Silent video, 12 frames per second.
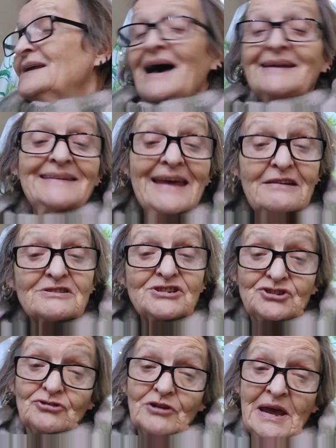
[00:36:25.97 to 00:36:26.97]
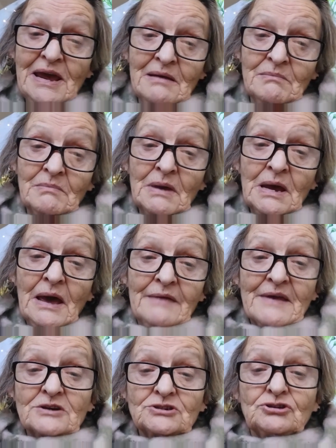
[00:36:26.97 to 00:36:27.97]
and near a stream.
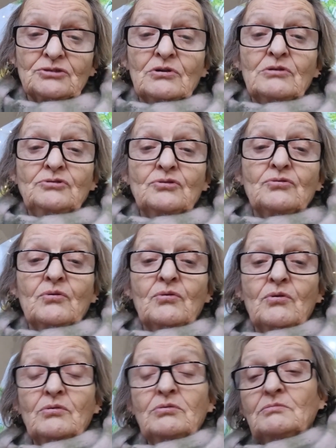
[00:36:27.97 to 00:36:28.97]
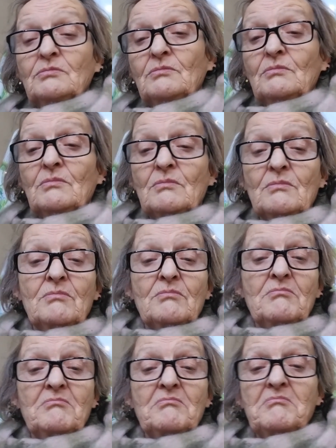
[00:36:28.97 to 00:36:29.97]
And that's your
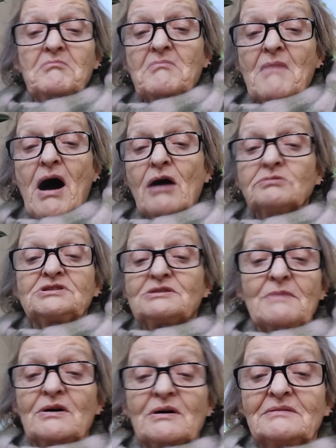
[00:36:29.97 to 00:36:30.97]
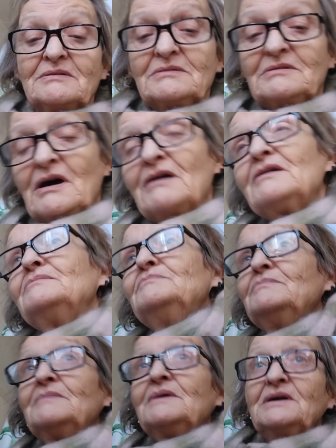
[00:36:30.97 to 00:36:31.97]
ultimate
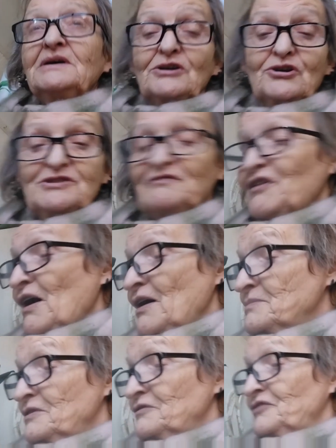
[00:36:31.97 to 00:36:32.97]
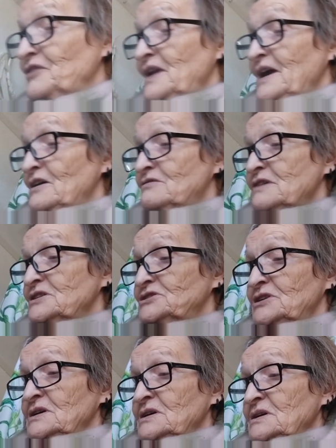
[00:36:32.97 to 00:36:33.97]
good environment for your
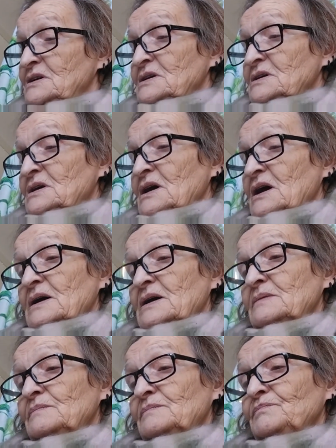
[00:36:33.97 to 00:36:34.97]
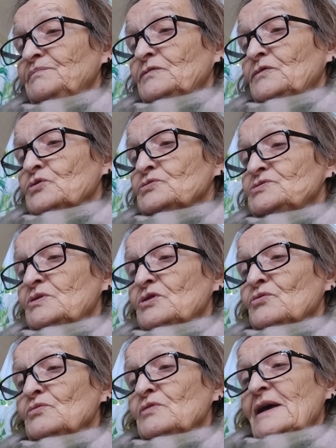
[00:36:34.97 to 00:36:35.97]
licorice. Of course, we're
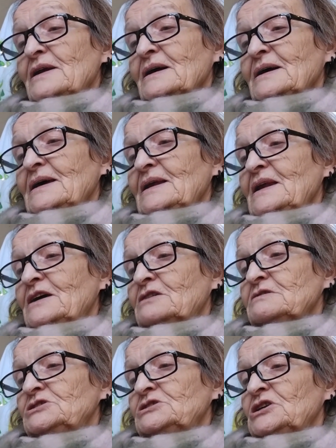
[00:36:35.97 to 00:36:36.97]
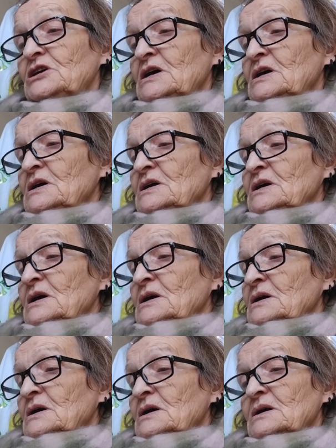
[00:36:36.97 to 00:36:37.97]
not all that lucky. Licorice,
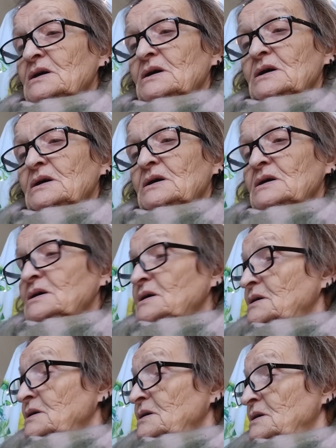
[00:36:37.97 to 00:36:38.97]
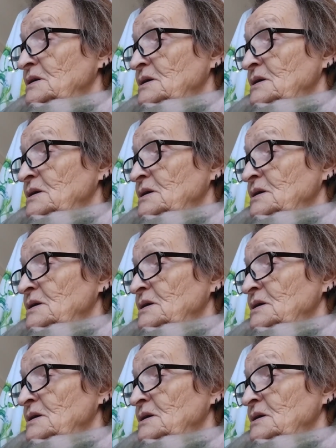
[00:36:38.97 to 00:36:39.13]
yeah,